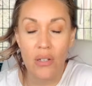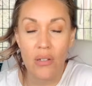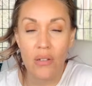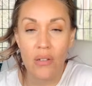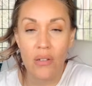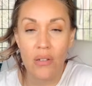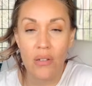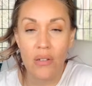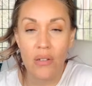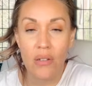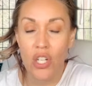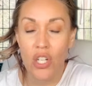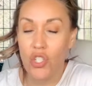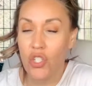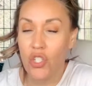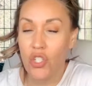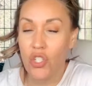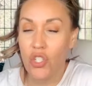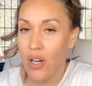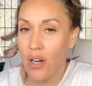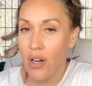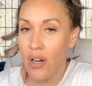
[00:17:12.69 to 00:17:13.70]
Share
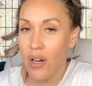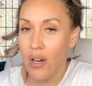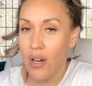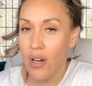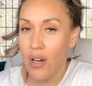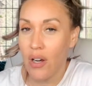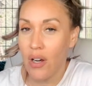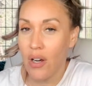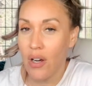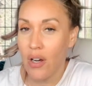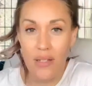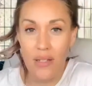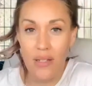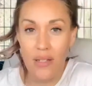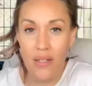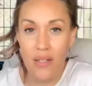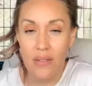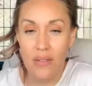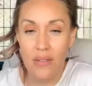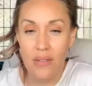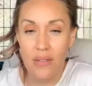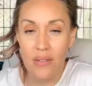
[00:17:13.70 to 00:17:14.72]
any takeaways,
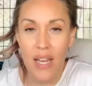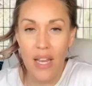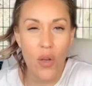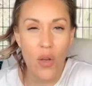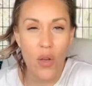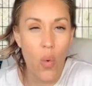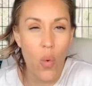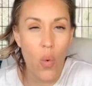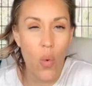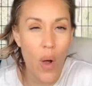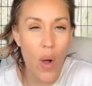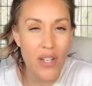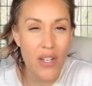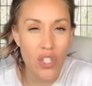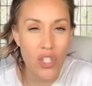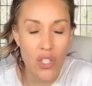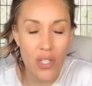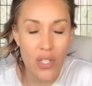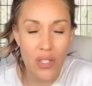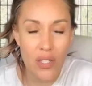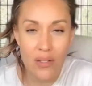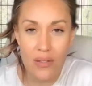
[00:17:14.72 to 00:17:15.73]
any questions.